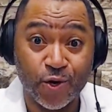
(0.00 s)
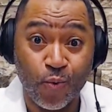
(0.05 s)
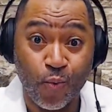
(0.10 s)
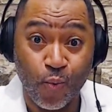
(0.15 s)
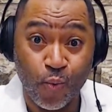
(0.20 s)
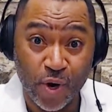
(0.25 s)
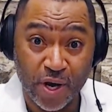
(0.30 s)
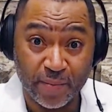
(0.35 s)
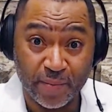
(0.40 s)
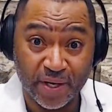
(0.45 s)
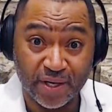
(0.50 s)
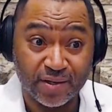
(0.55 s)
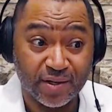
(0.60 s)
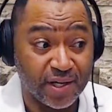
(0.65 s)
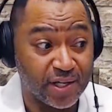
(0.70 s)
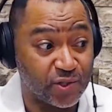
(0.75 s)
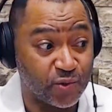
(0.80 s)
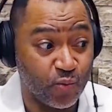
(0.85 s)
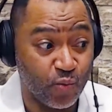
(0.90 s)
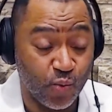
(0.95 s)
are women.
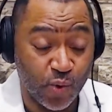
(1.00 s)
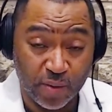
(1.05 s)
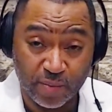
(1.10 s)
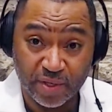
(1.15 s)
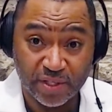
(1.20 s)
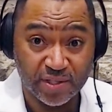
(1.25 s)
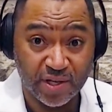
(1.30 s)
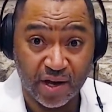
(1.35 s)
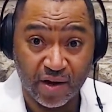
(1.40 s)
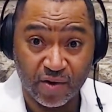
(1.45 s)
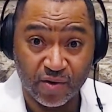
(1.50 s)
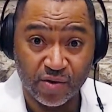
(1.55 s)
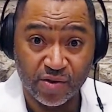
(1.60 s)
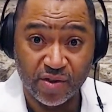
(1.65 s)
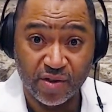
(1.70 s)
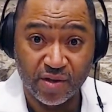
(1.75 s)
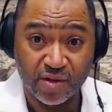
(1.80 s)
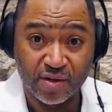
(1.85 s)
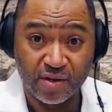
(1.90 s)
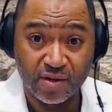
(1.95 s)
It's women's health
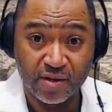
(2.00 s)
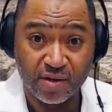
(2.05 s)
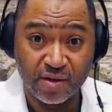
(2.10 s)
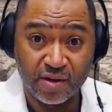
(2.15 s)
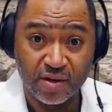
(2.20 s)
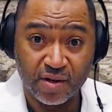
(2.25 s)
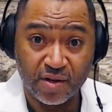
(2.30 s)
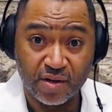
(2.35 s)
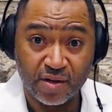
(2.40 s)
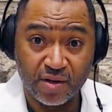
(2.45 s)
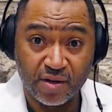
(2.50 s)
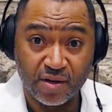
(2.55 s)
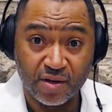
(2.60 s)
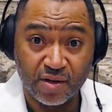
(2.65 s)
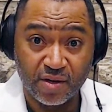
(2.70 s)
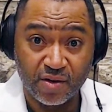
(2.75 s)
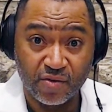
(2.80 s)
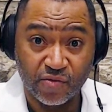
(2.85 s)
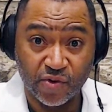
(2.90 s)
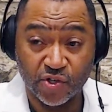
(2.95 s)

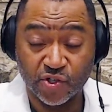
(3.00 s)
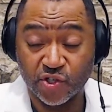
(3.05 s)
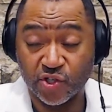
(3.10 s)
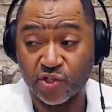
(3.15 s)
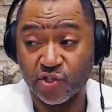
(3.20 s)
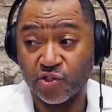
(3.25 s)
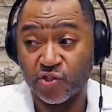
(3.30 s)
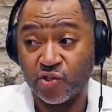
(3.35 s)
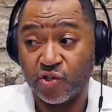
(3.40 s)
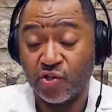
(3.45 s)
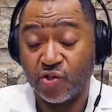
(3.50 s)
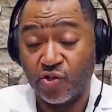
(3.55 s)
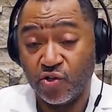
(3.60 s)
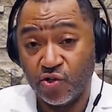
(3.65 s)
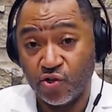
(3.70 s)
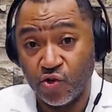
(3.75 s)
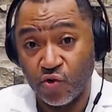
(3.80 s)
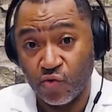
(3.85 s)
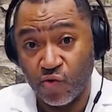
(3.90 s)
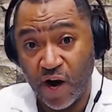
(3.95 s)
versus
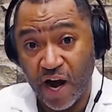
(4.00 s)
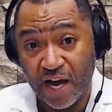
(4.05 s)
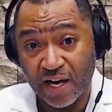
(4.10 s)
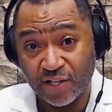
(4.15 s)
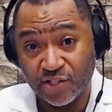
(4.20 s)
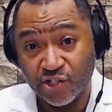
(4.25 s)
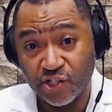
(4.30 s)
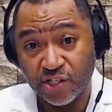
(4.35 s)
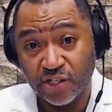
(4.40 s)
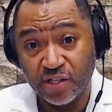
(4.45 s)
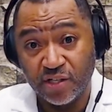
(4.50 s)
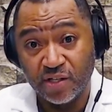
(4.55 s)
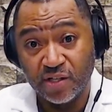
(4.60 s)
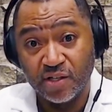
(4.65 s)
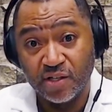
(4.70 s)
urology.